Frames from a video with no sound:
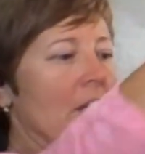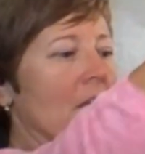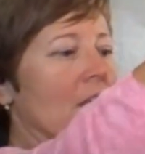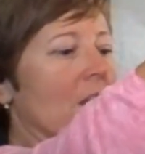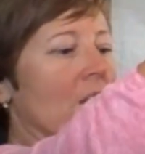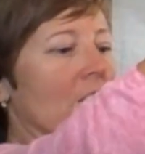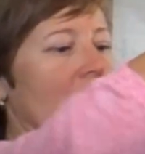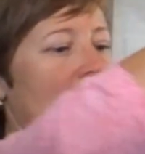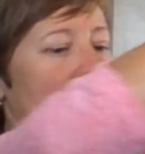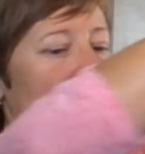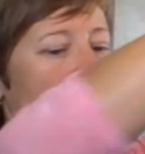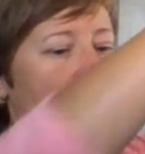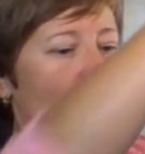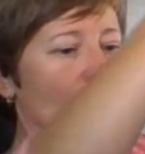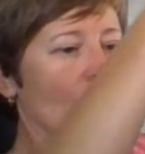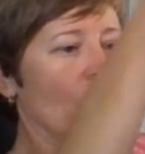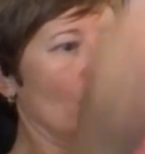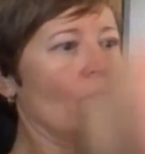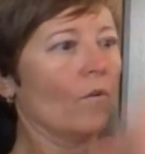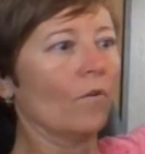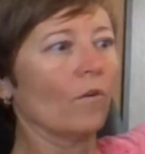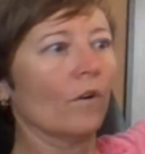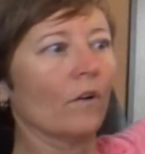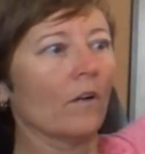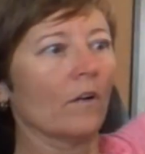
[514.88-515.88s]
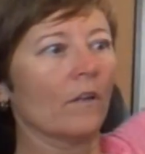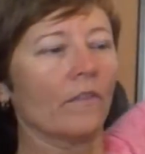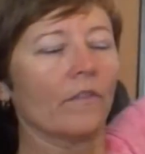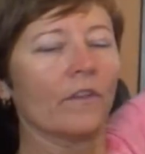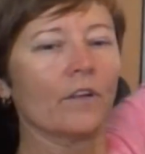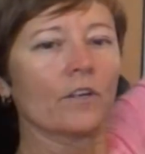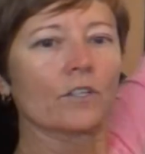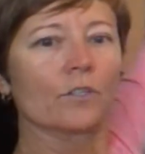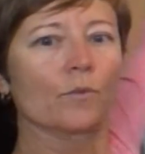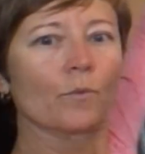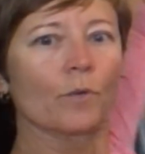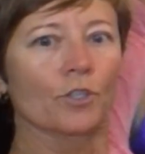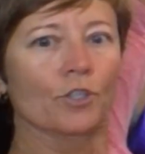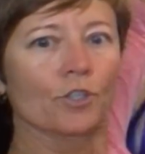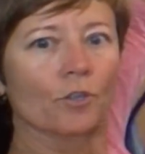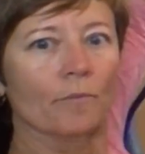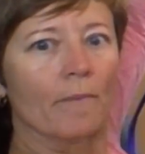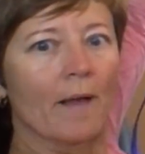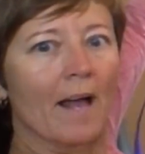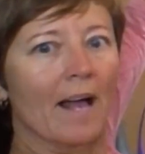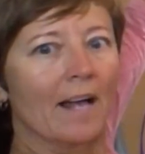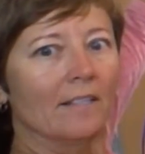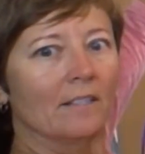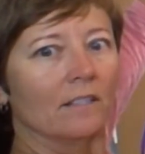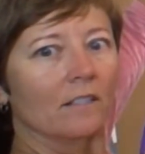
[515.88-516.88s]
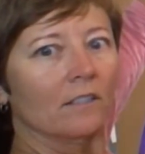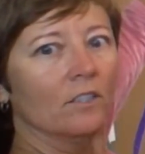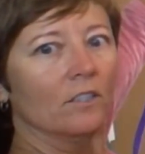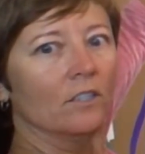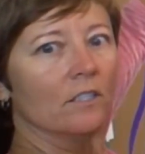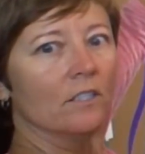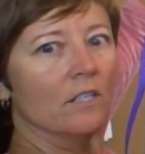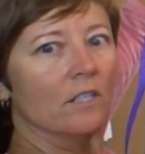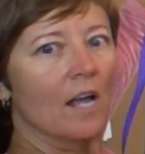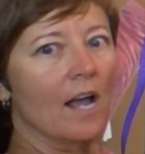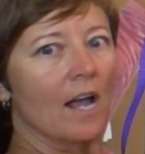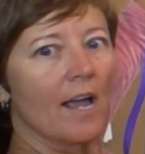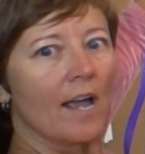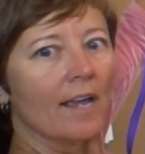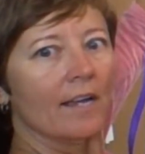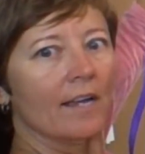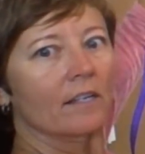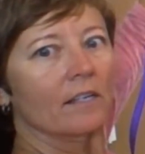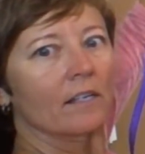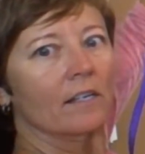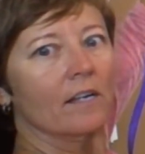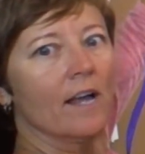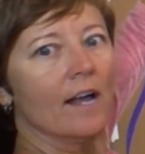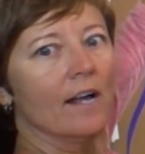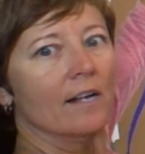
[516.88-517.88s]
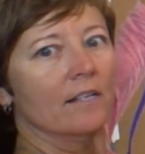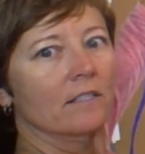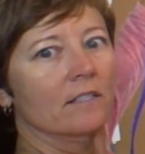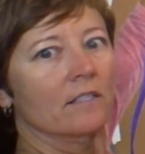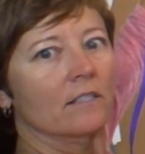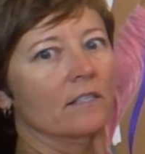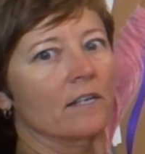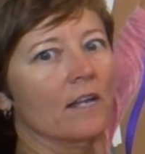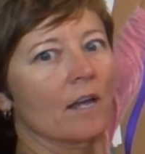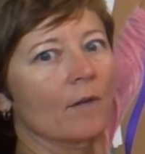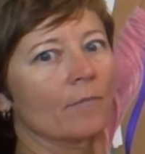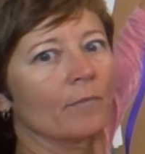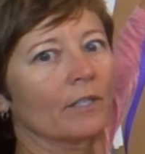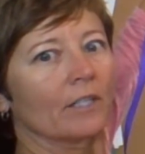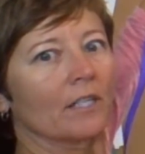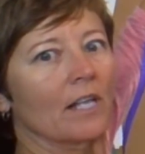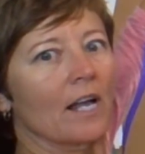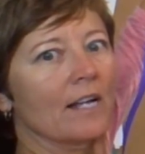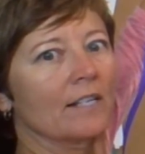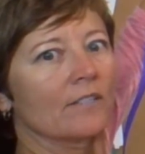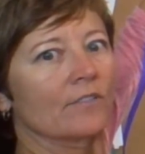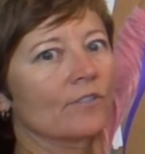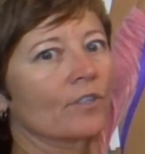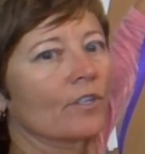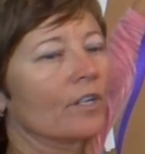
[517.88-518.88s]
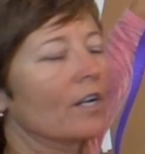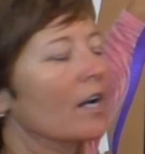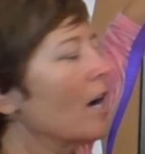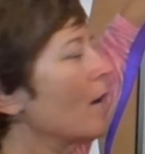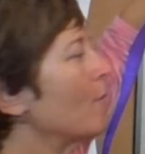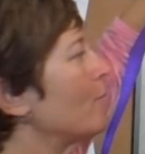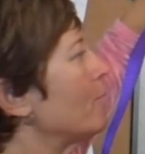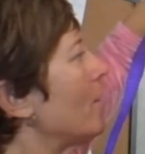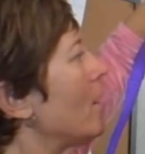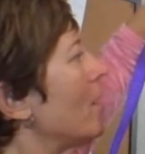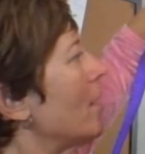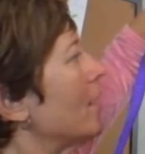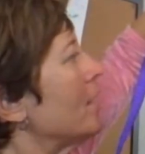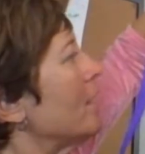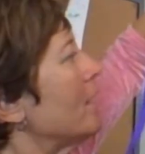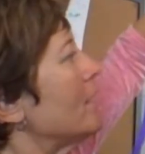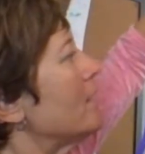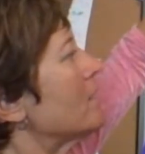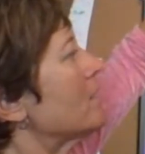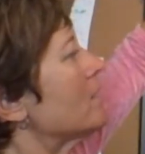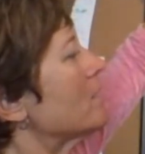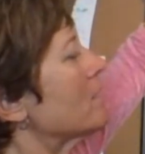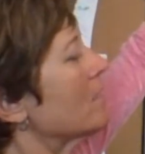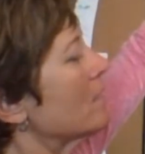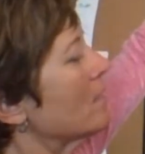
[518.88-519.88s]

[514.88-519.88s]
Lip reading: So there's what your mask looks like. It has the nebulizer cup on it.